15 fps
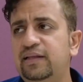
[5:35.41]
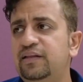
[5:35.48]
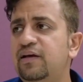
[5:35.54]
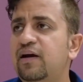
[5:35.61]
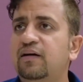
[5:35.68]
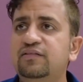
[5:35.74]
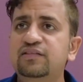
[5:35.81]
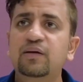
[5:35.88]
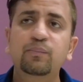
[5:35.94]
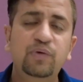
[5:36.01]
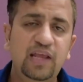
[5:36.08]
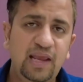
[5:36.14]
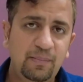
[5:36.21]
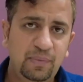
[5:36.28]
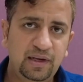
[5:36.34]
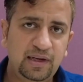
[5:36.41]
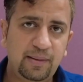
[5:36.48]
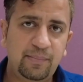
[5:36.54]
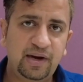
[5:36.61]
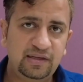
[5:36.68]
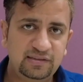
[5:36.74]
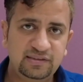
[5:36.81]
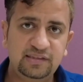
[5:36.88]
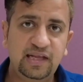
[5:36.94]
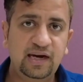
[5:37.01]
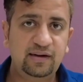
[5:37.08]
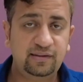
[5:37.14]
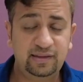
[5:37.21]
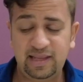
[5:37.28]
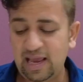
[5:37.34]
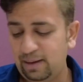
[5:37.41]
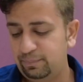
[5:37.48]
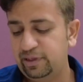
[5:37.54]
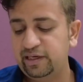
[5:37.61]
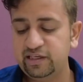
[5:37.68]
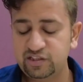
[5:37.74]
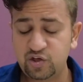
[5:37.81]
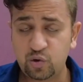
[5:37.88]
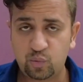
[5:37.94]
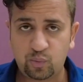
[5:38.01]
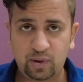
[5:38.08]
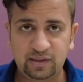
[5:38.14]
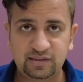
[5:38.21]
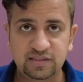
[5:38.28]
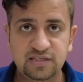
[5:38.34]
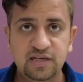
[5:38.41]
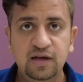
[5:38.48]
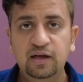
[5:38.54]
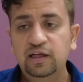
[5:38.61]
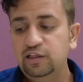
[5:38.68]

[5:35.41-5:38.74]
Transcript: there are some DML commands that the application runs.